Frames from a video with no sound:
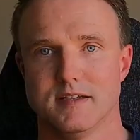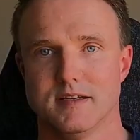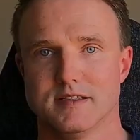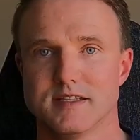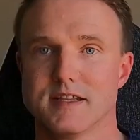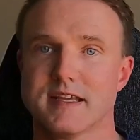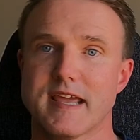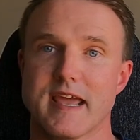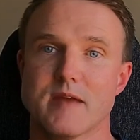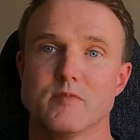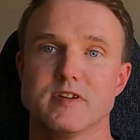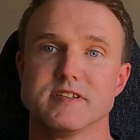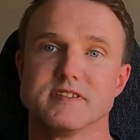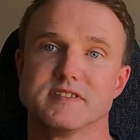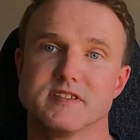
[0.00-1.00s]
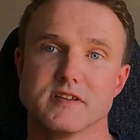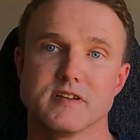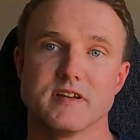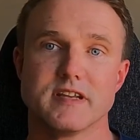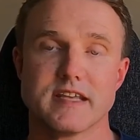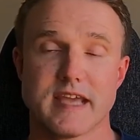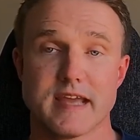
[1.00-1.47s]
So the camera is
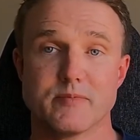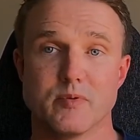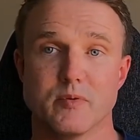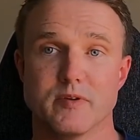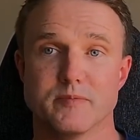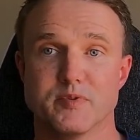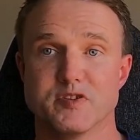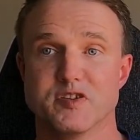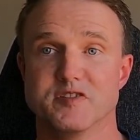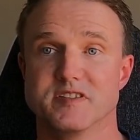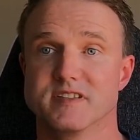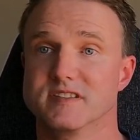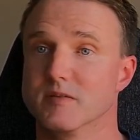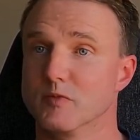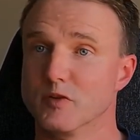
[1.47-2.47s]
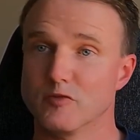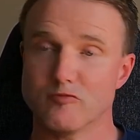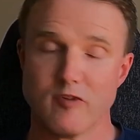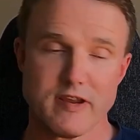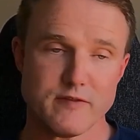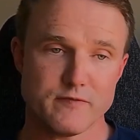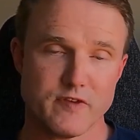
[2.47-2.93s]
certainly capable of producing some
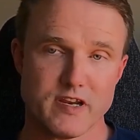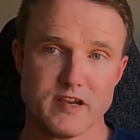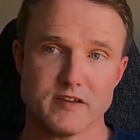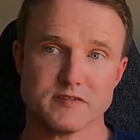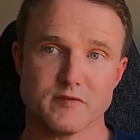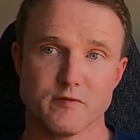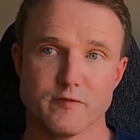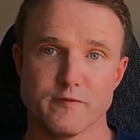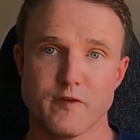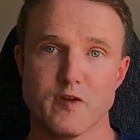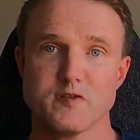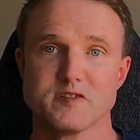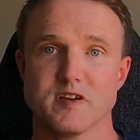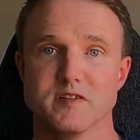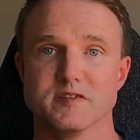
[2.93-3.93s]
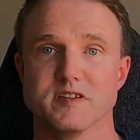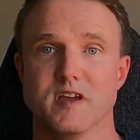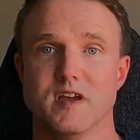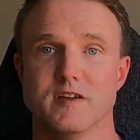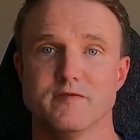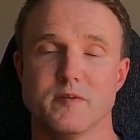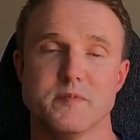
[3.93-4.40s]
great videos and photos
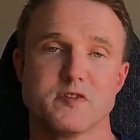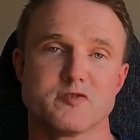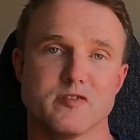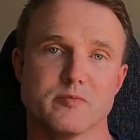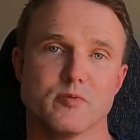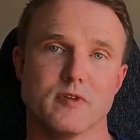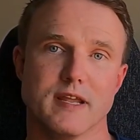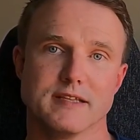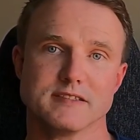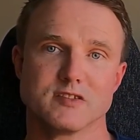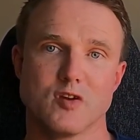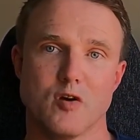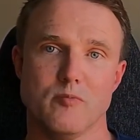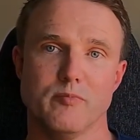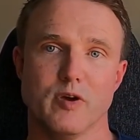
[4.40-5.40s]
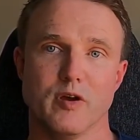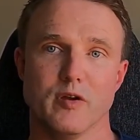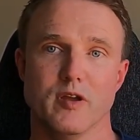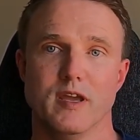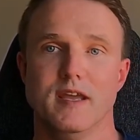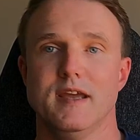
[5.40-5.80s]
from the triple lens combo.